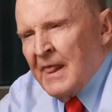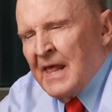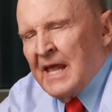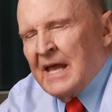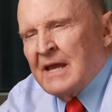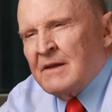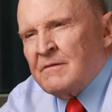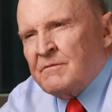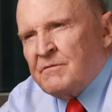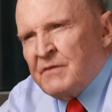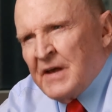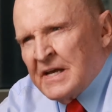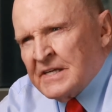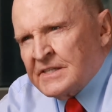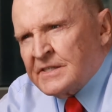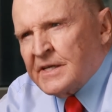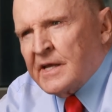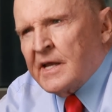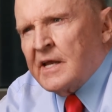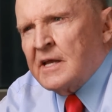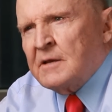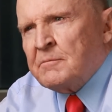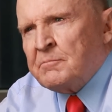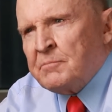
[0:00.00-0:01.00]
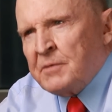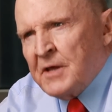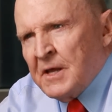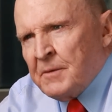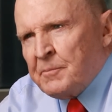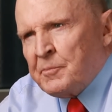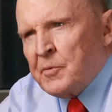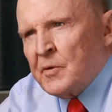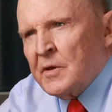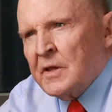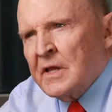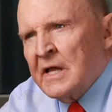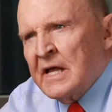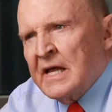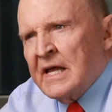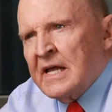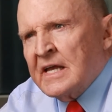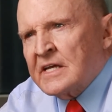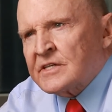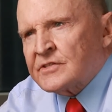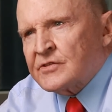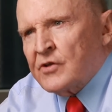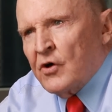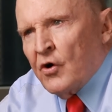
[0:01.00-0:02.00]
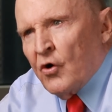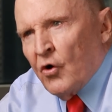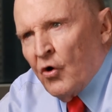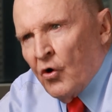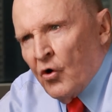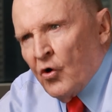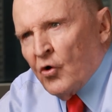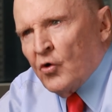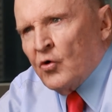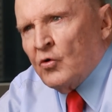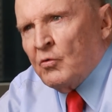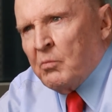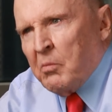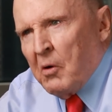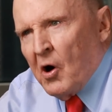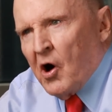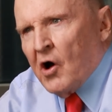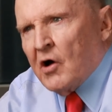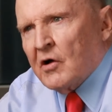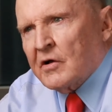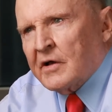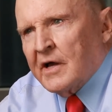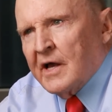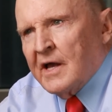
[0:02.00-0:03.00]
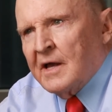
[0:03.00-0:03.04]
Investing in people is the whole ballgame.